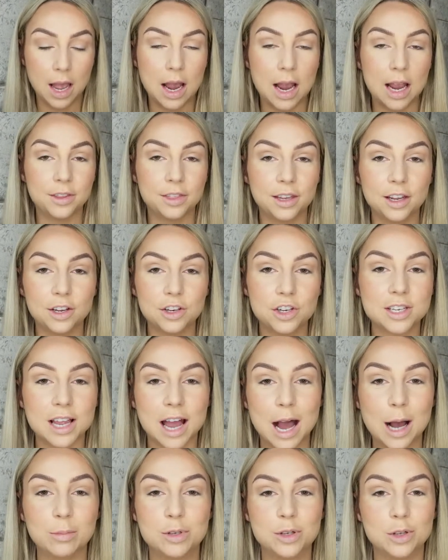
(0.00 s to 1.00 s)
I think I just
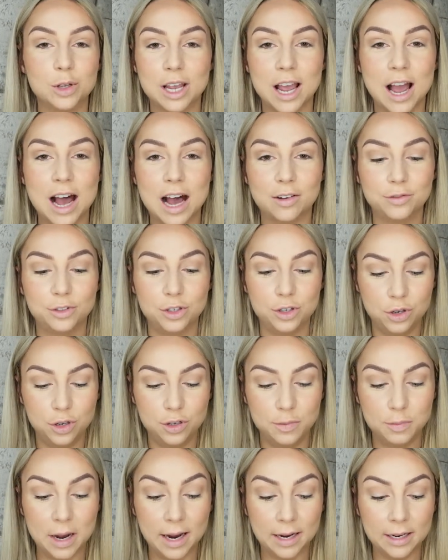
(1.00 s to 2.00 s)
absolutely have to use
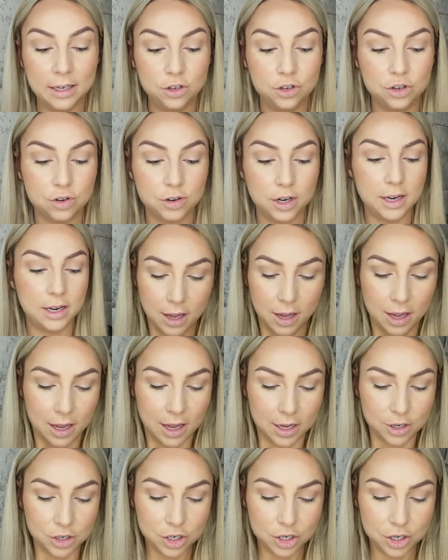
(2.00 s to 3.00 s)
Pine Tree.
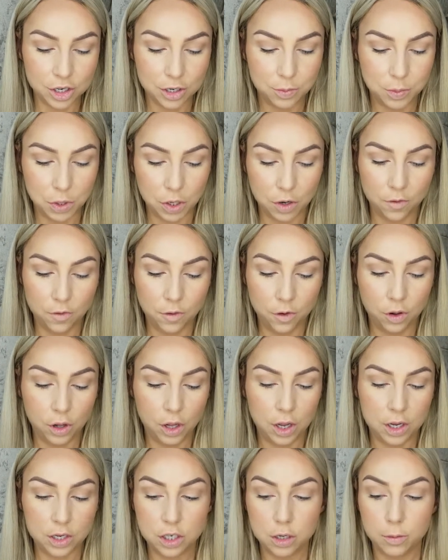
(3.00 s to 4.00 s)
It just looks
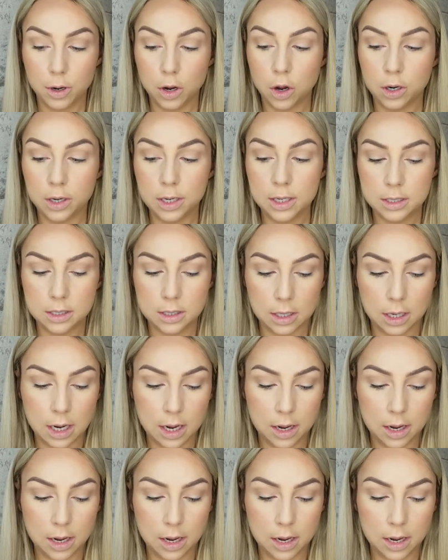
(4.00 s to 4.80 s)
beautiful. To be honest,